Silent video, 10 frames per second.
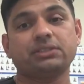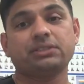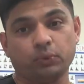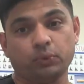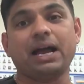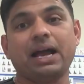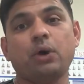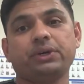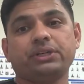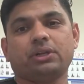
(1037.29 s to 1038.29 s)
Going outward,
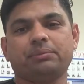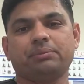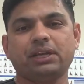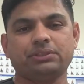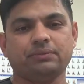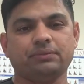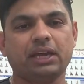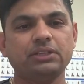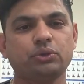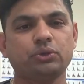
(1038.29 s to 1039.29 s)
it's called abduction.
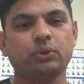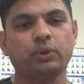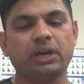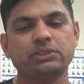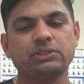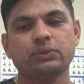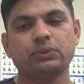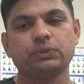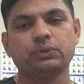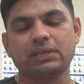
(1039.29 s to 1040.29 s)
Okay, so as soon
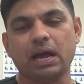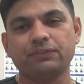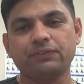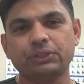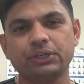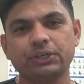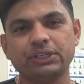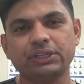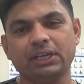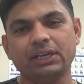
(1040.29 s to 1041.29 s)
as after 30
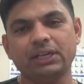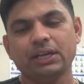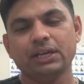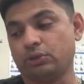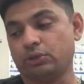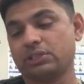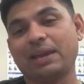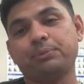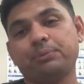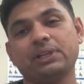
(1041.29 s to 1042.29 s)
degrees, your
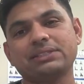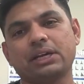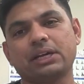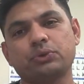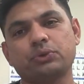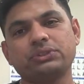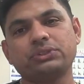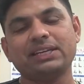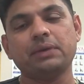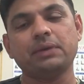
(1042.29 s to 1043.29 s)
scapula start
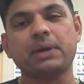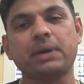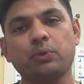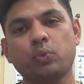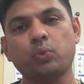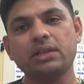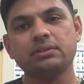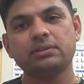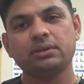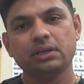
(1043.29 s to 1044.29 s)
rotating by
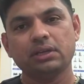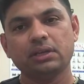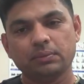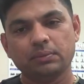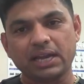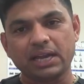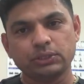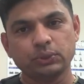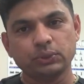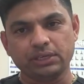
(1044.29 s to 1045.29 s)

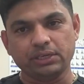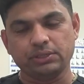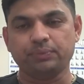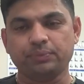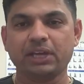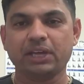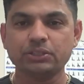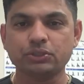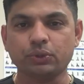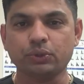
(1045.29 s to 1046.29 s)
1/2 ratio. Okay,
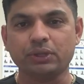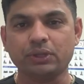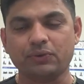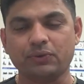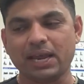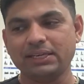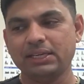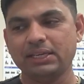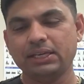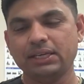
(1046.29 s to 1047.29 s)
so right
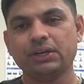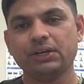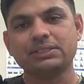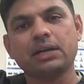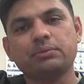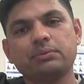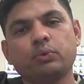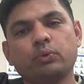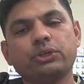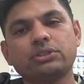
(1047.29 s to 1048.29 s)
here, it start
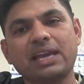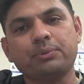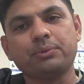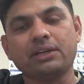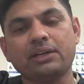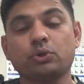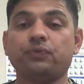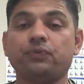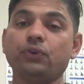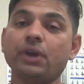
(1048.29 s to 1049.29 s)
moving your scapula. So if
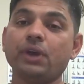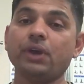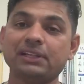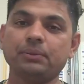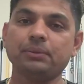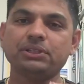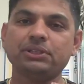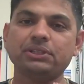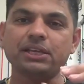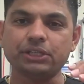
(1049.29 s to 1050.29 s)
you have a limitation
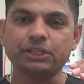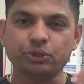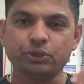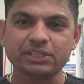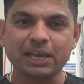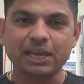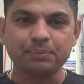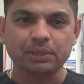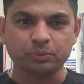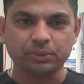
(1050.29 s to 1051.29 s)
in your scapula
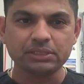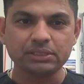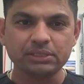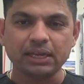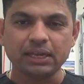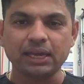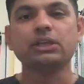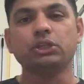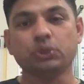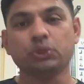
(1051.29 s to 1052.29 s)
movement, okay,
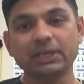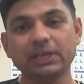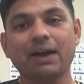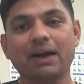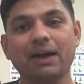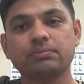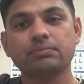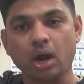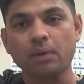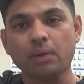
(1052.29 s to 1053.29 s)
you will have a
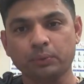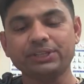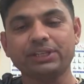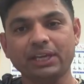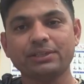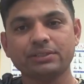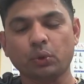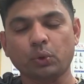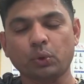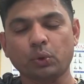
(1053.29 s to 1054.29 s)
problem with the
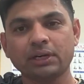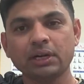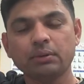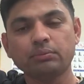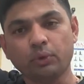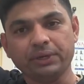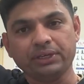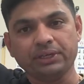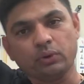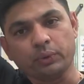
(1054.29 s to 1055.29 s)
shoulder
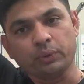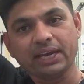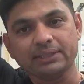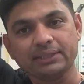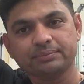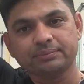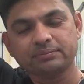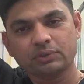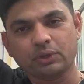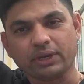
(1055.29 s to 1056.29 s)
movement overhead.
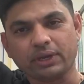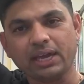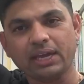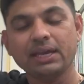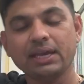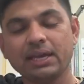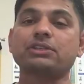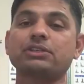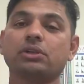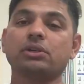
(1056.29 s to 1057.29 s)
Okay, that's
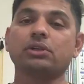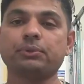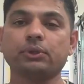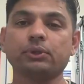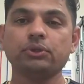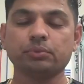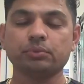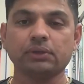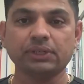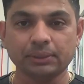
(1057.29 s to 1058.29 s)
called
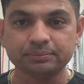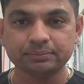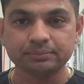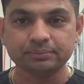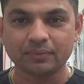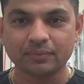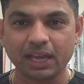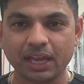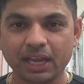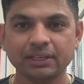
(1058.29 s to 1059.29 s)
scapulohumeral rhythm. Okay.
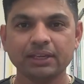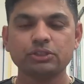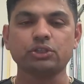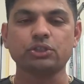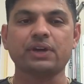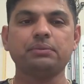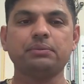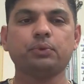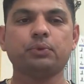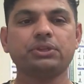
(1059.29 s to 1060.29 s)
So it's very
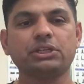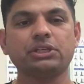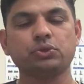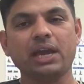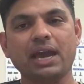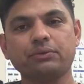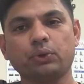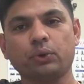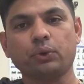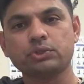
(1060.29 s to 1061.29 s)
important that you have
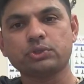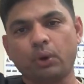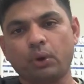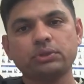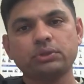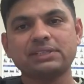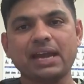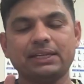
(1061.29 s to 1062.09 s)
those both sides.